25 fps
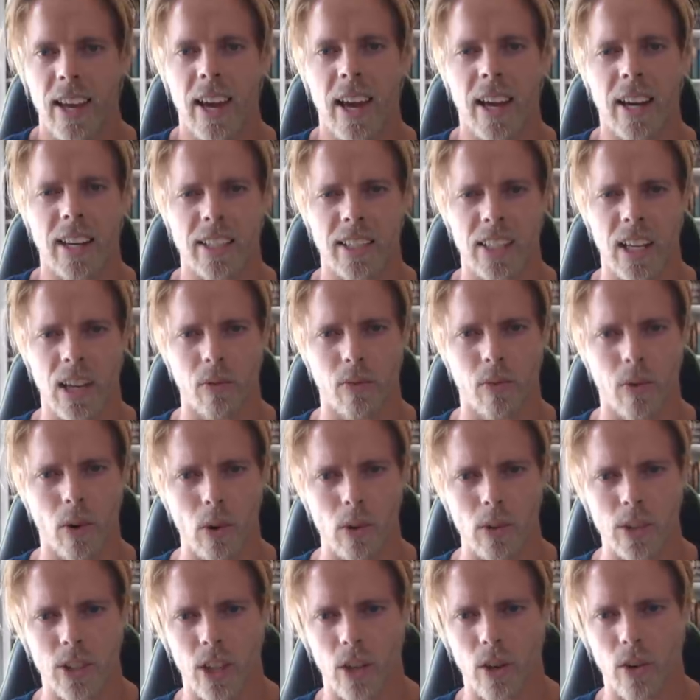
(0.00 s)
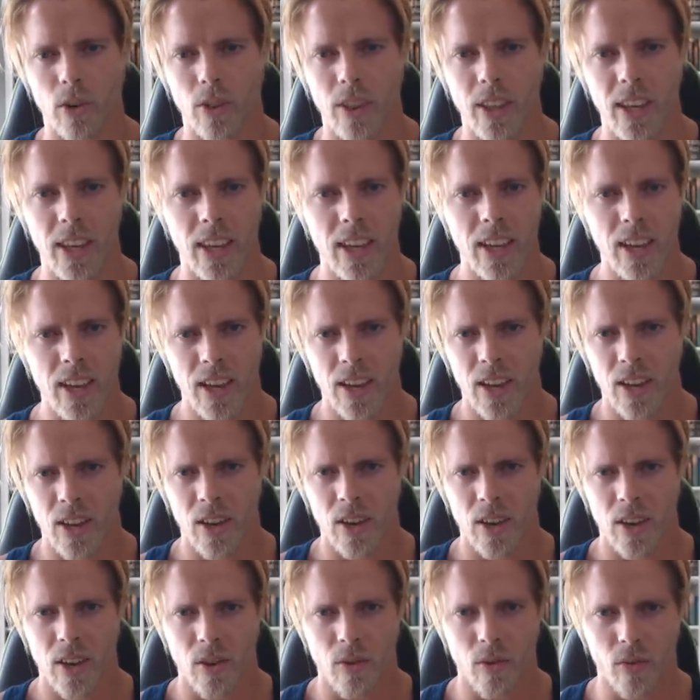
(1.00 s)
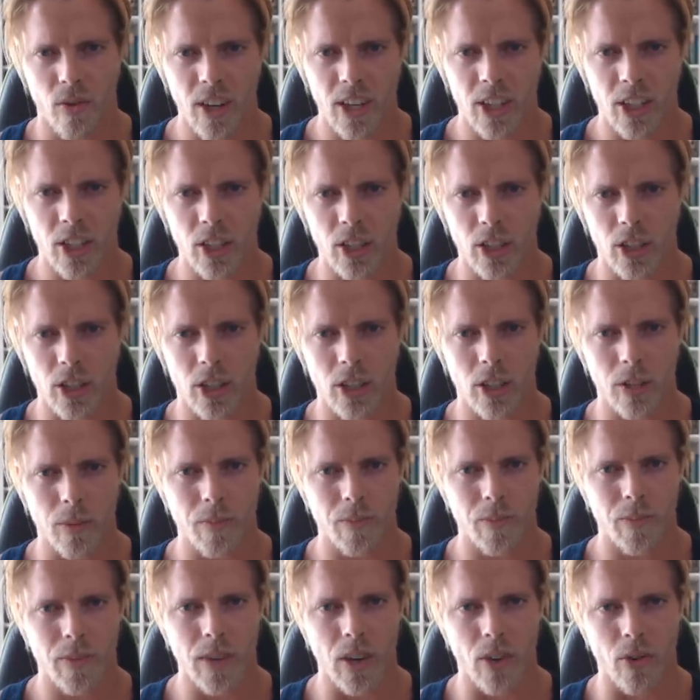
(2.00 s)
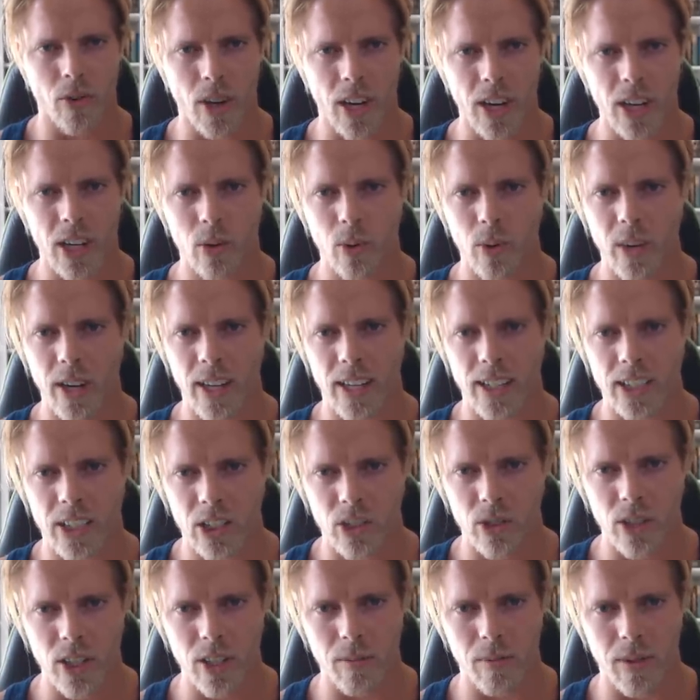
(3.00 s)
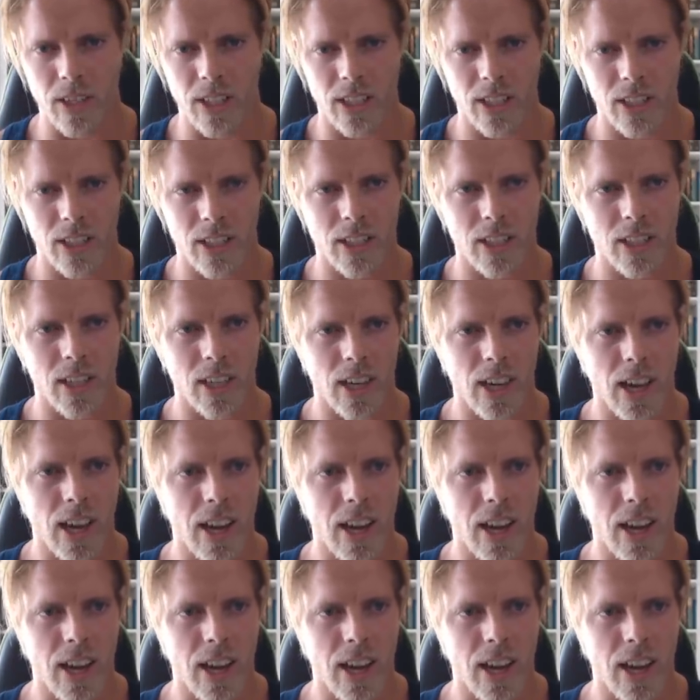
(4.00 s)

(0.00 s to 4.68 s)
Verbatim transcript: and instead focusing on the vicious right-wing extremists,